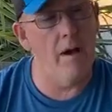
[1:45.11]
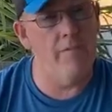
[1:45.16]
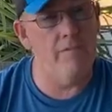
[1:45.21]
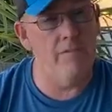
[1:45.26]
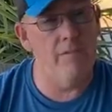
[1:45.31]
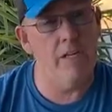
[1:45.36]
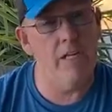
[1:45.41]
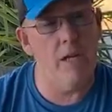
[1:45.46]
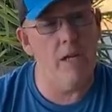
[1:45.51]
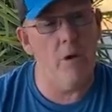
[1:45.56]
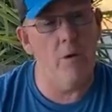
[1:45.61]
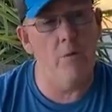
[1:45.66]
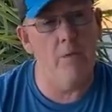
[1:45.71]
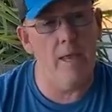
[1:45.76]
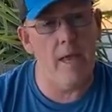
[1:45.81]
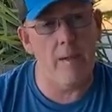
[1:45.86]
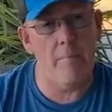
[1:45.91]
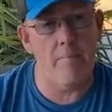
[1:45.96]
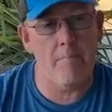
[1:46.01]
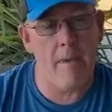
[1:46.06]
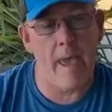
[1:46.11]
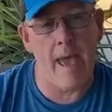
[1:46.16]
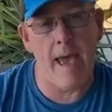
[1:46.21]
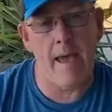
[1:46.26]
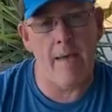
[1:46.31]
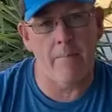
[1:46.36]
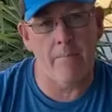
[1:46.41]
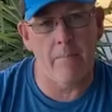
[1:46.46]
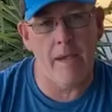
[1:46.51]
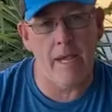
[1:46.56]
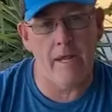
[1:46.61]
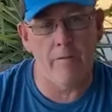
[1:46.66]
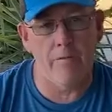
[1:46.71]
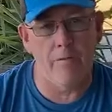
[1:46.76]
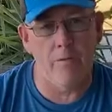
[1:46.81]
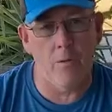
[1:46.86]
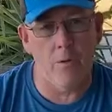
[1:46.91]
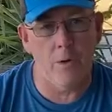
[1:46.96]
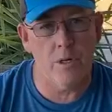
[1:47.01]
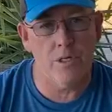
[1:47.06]
video that Matt made
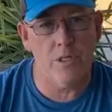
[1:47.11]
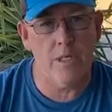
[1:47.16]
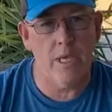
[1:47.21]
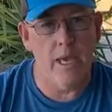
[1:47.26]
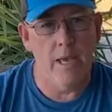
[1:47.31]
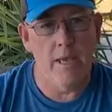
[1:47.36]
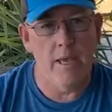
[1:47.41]
for us